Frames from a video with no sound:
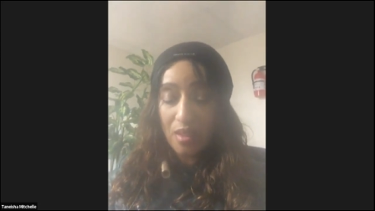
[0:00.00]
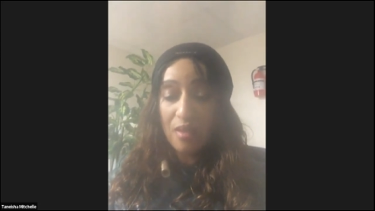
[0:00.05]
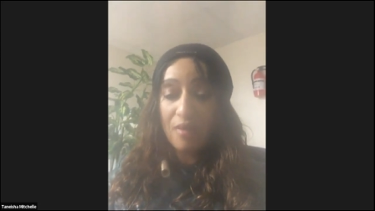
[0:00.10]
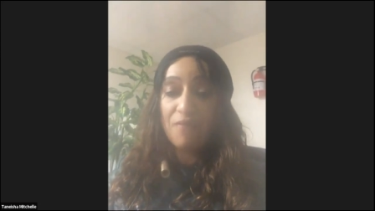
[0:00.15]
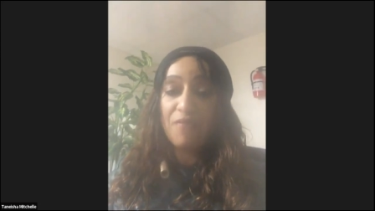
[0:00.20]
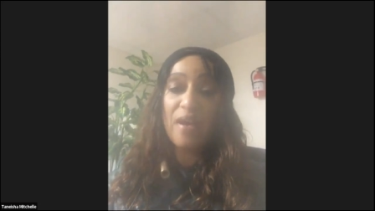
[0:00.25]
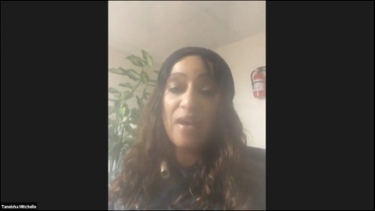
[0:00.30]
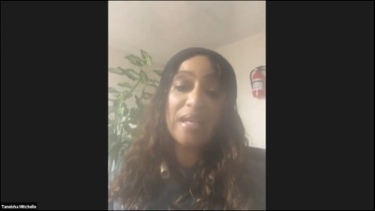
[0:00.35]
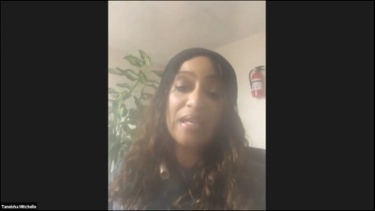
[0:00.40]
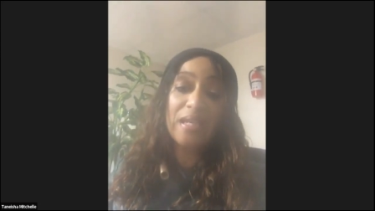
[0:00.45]

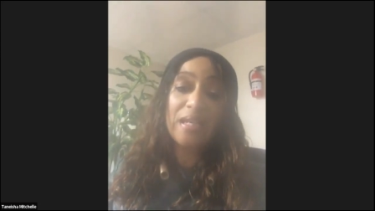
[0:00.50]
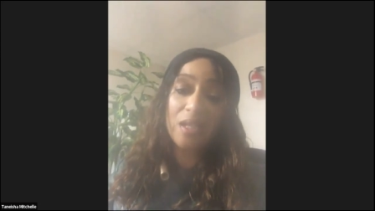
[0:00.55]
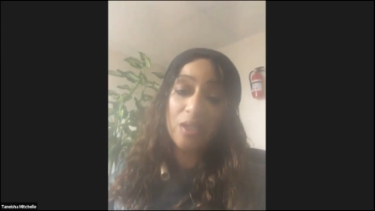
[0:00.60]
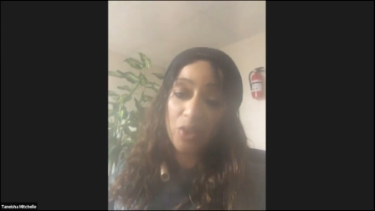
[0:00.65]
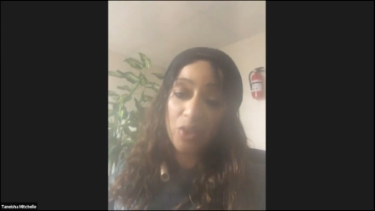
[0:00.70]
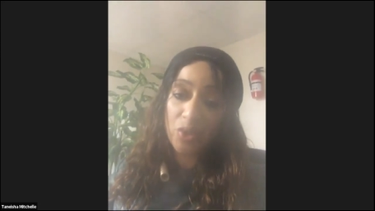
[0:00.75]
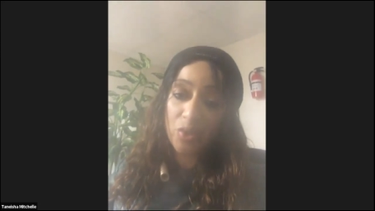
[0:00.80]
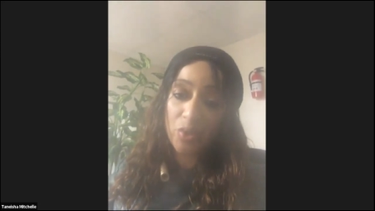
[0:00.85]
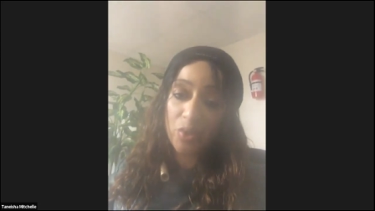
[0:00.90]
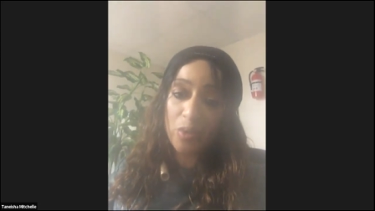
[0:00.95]

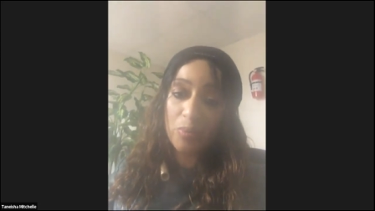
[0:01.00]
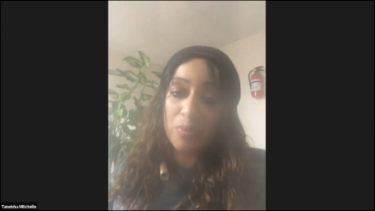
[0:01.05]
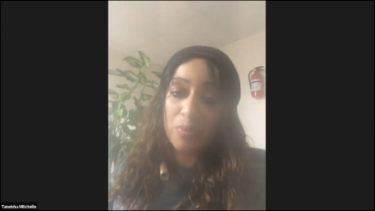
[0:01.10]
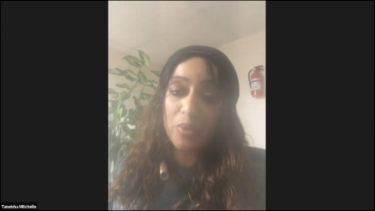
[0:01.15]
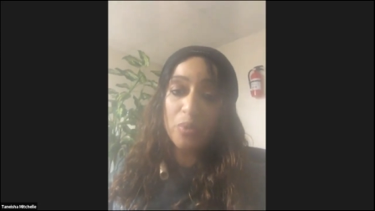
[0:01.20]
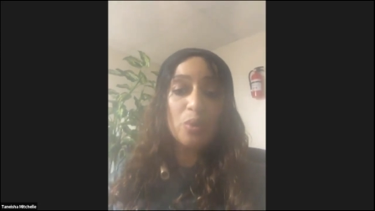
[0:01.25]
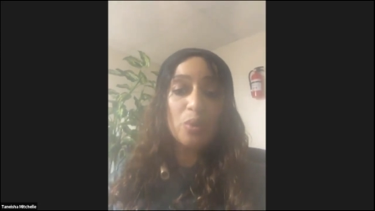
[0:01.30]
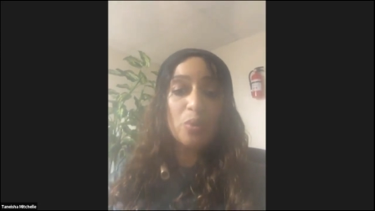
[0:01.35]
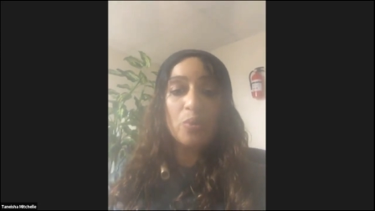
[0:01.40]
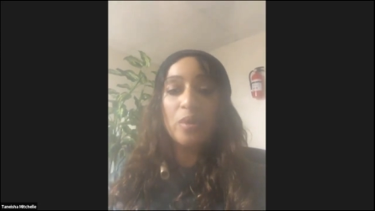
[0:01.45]
financial
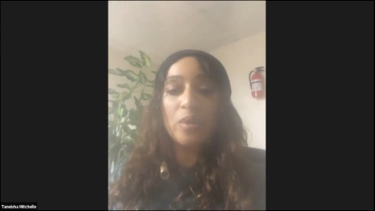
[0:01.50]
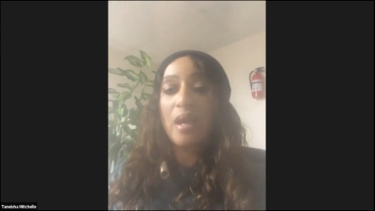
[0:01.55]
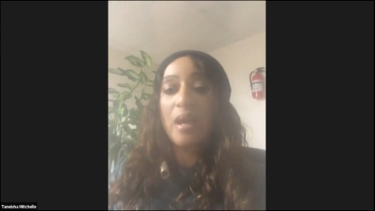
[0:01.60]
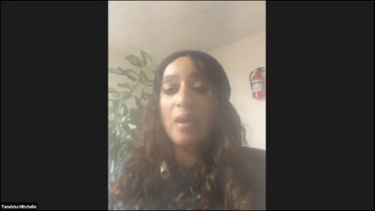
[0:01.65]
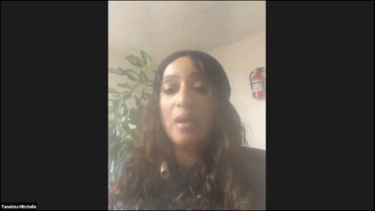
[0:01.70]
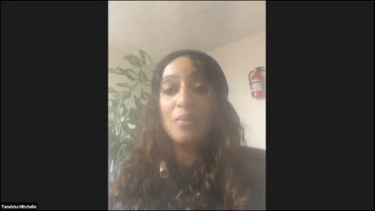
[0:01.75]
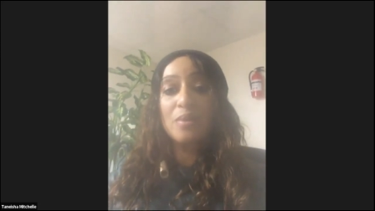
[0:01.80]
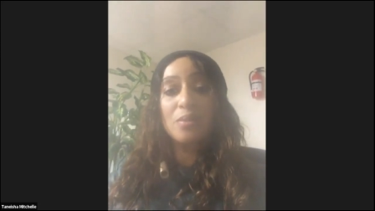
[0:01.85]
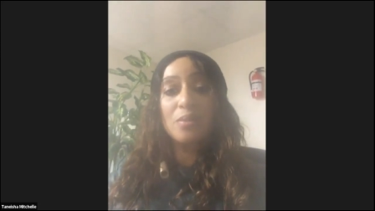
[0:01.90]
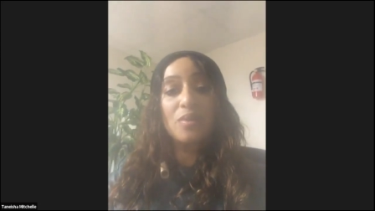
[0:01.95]
abuse, where I
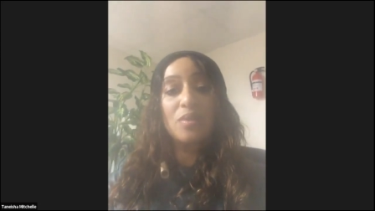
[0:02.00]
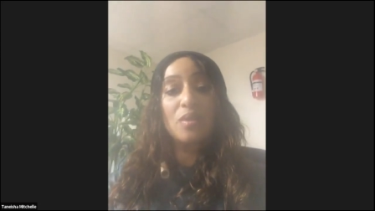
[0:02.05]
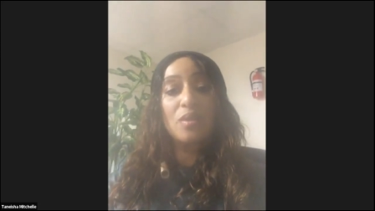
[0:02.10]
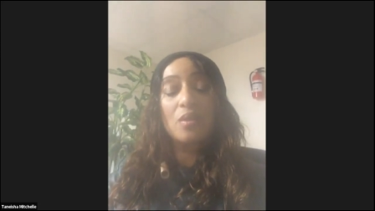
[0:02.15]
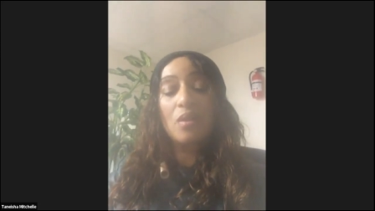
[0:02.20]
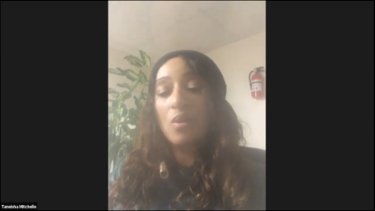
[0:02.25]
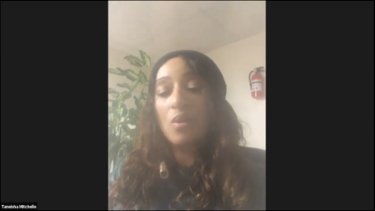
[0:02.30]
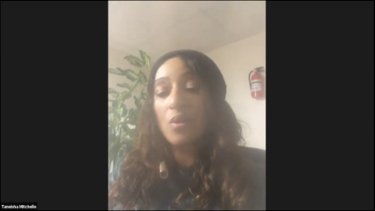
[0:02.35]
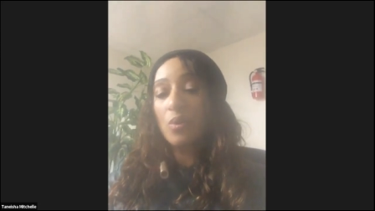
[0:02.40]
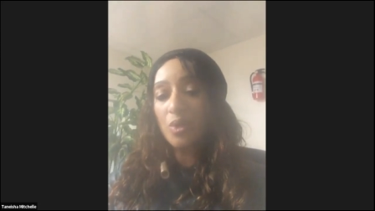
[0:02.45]
was with an
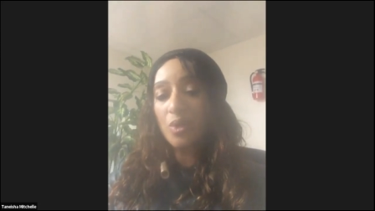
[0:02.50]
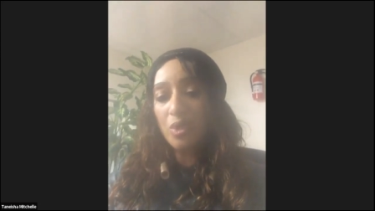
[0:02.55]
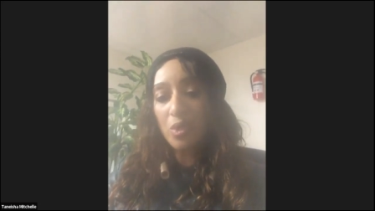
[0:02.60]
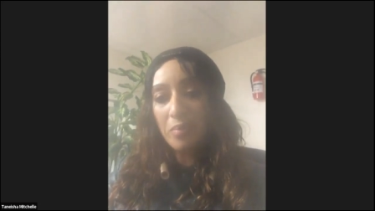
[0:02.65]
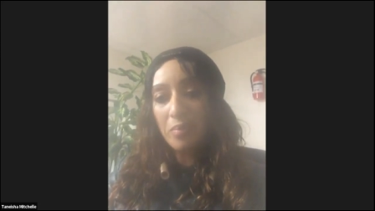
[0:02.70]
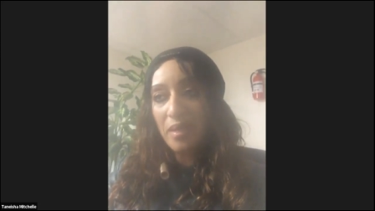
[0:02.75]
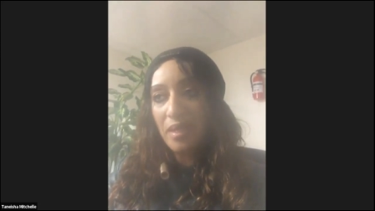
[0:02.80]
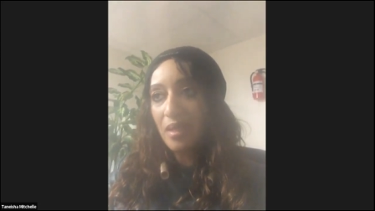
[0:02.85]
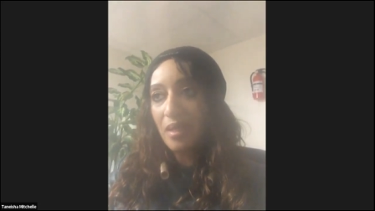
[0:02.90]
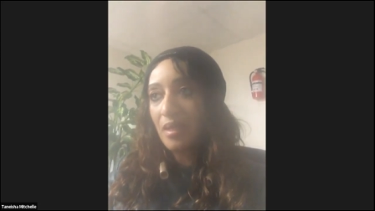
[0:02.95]
older
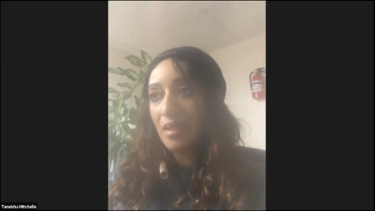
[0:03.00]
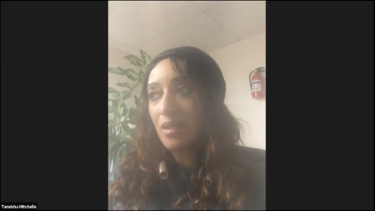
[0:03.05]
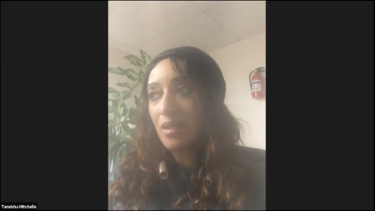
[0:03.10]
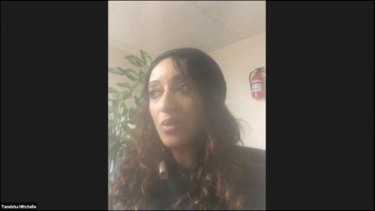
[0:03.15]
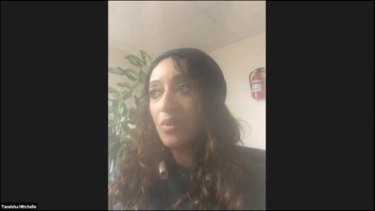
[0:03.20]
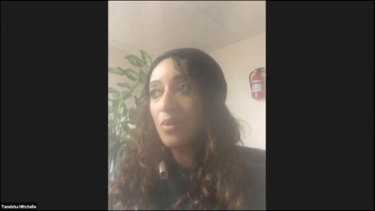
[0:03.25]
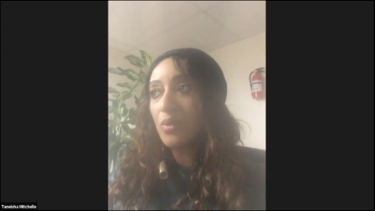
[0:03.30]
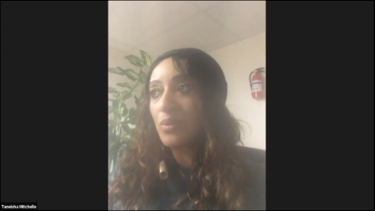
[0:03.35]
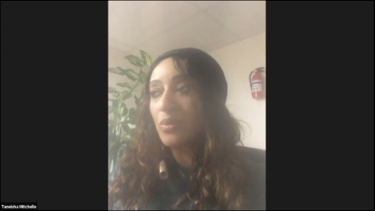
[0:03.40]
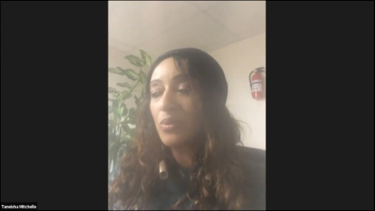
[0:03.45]
man
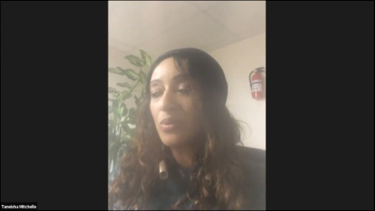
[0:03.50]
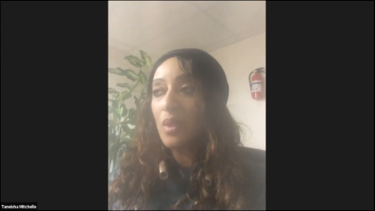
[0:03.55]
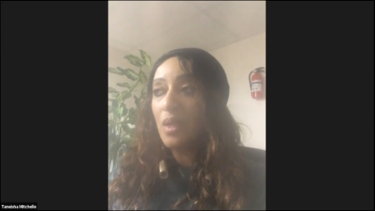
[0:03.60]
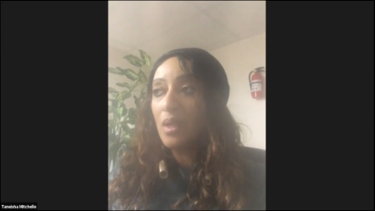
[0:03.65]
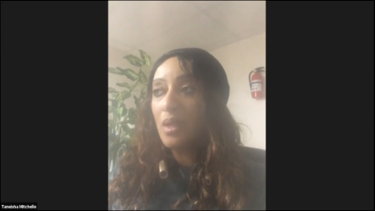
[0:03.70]
who